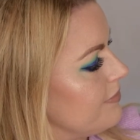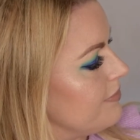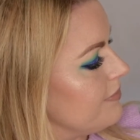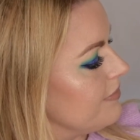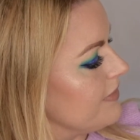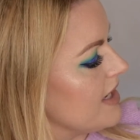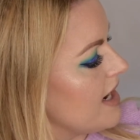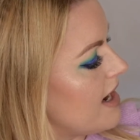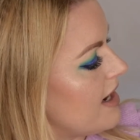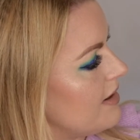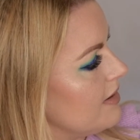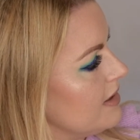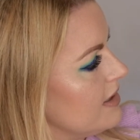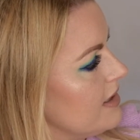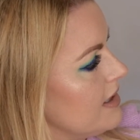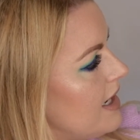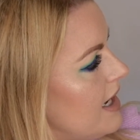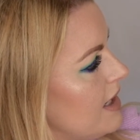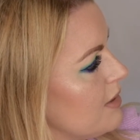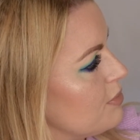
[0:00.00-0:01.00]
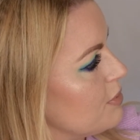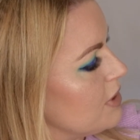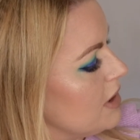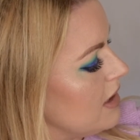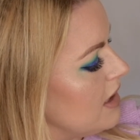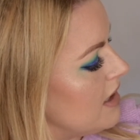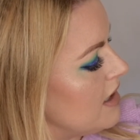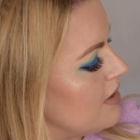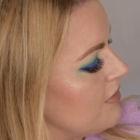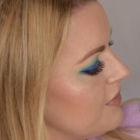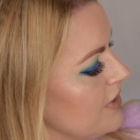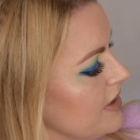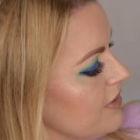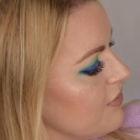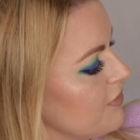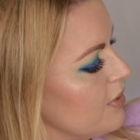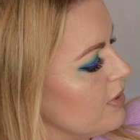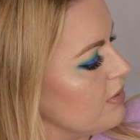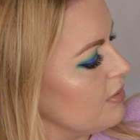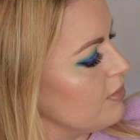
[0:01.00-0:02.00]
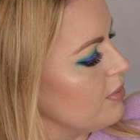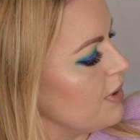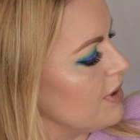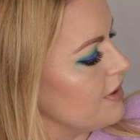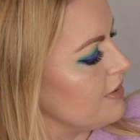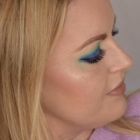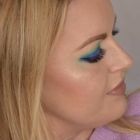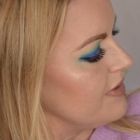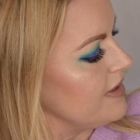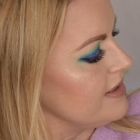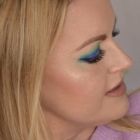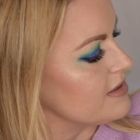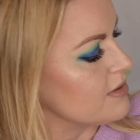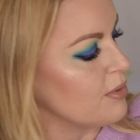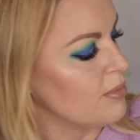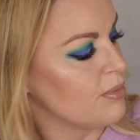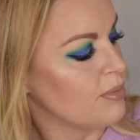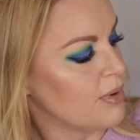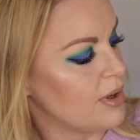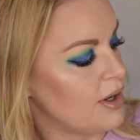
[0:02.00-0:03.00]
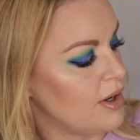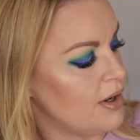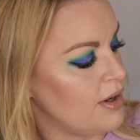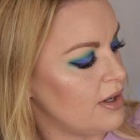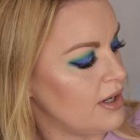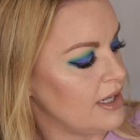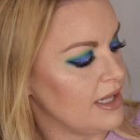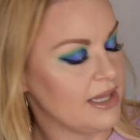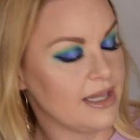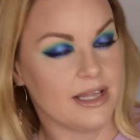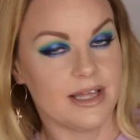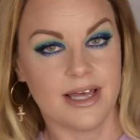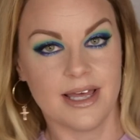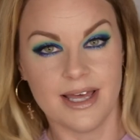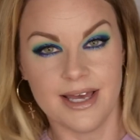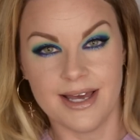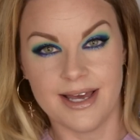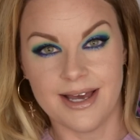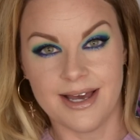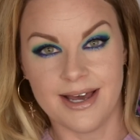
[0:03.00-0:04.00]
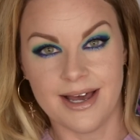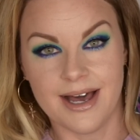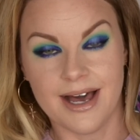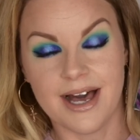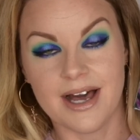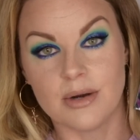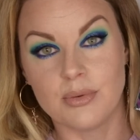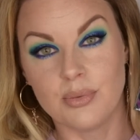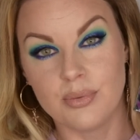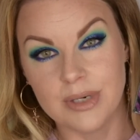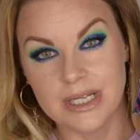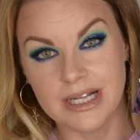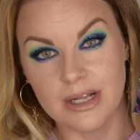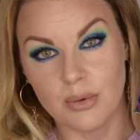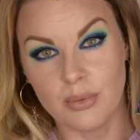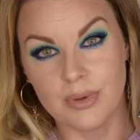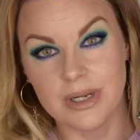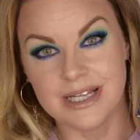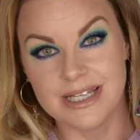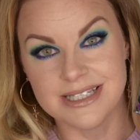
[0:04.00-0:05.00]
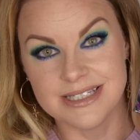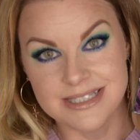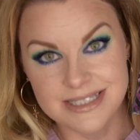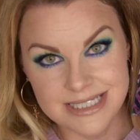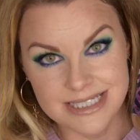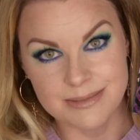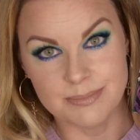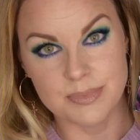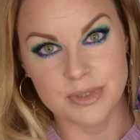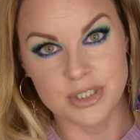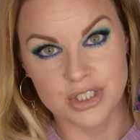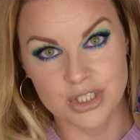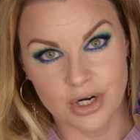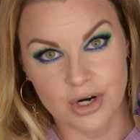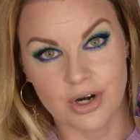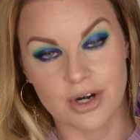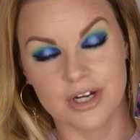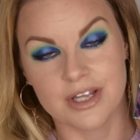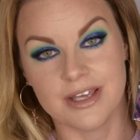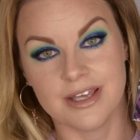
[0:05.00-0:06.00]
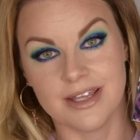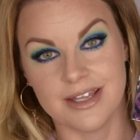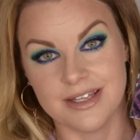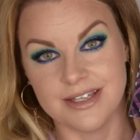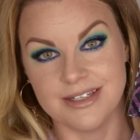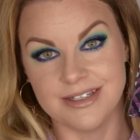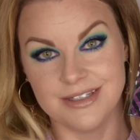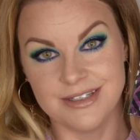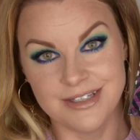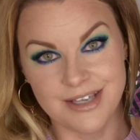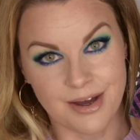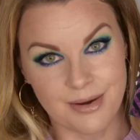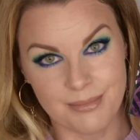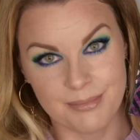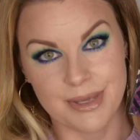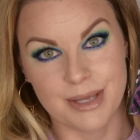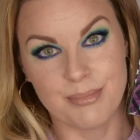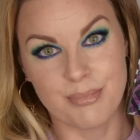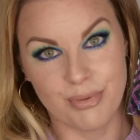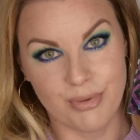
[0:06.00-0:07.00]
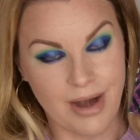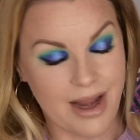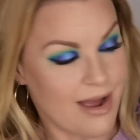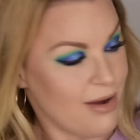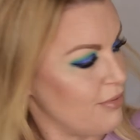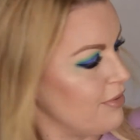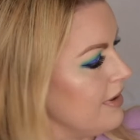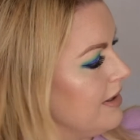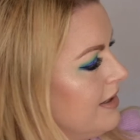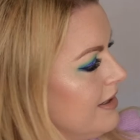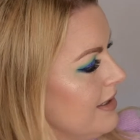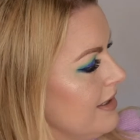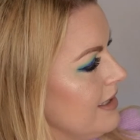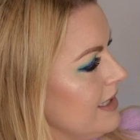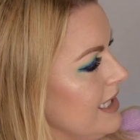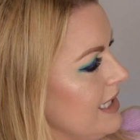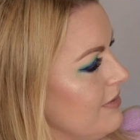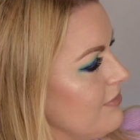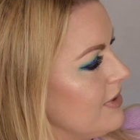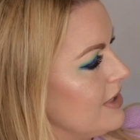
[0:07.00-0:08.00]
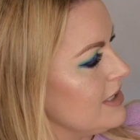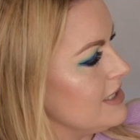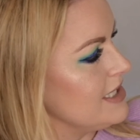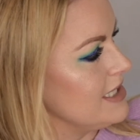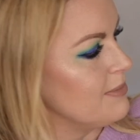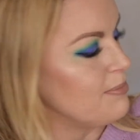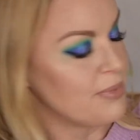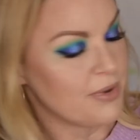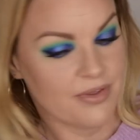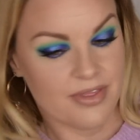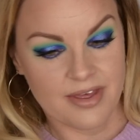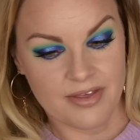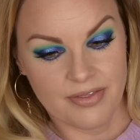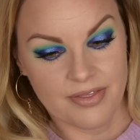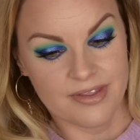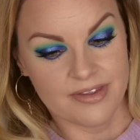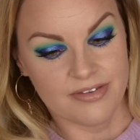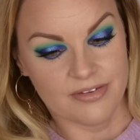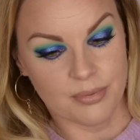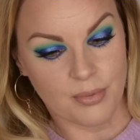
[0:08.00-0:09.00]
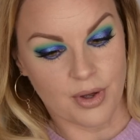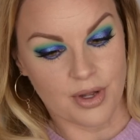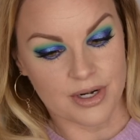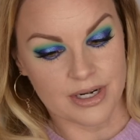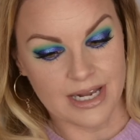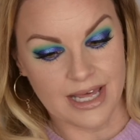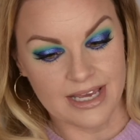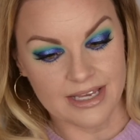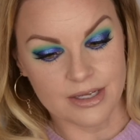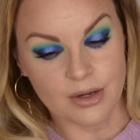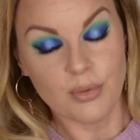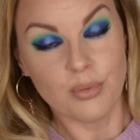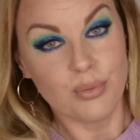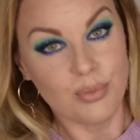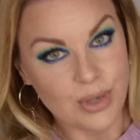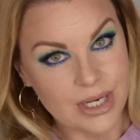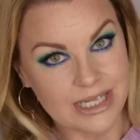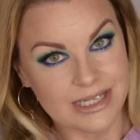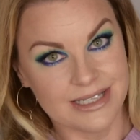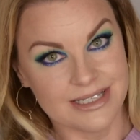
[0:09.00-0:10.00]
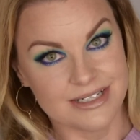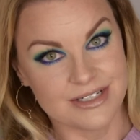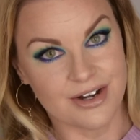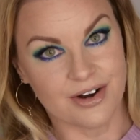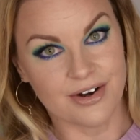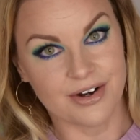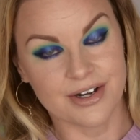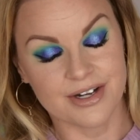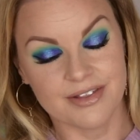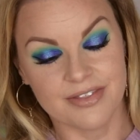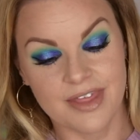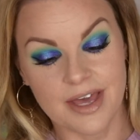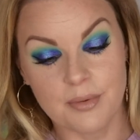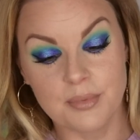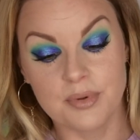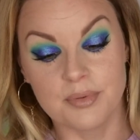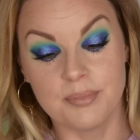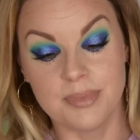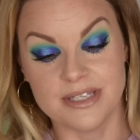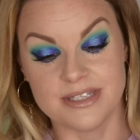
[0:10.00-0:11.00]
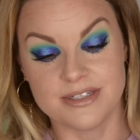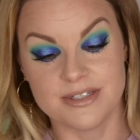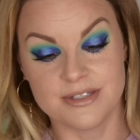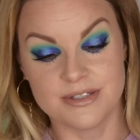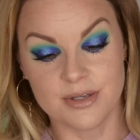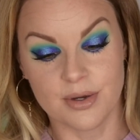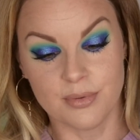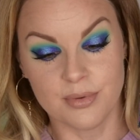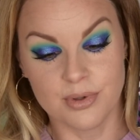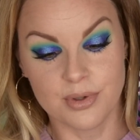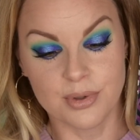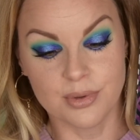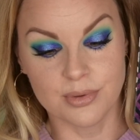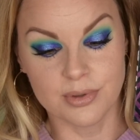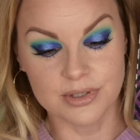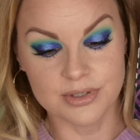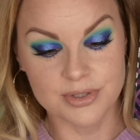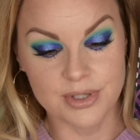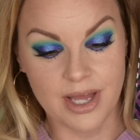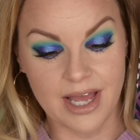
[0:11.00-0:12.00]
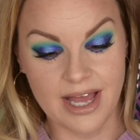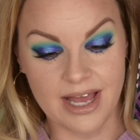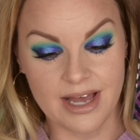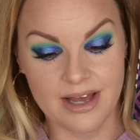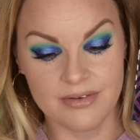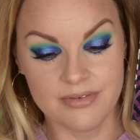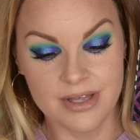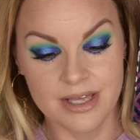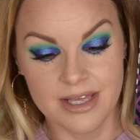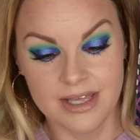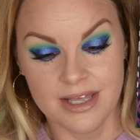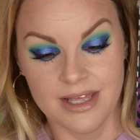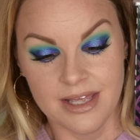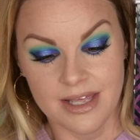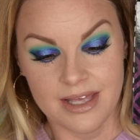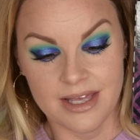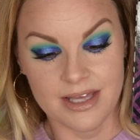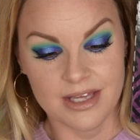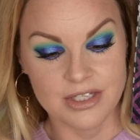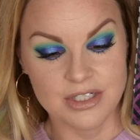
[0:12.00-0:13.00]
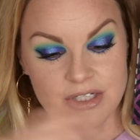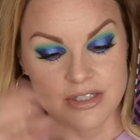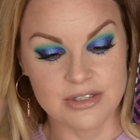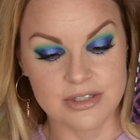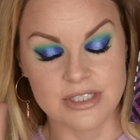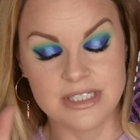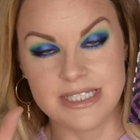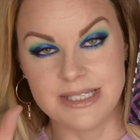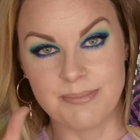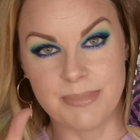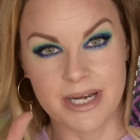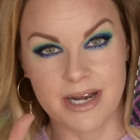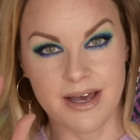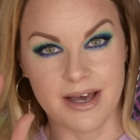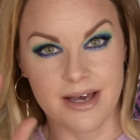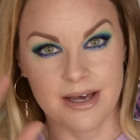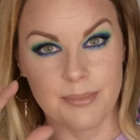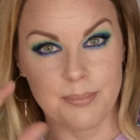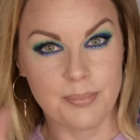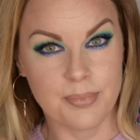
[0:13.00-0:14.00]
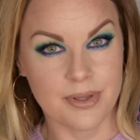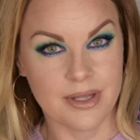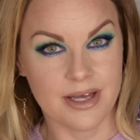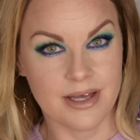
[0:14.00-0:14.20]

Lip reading: yeah, I would love if one of these were a really deep, dark, yummy brown, even deeper than this one, like really dark. That would be so cool to have, just to deepen up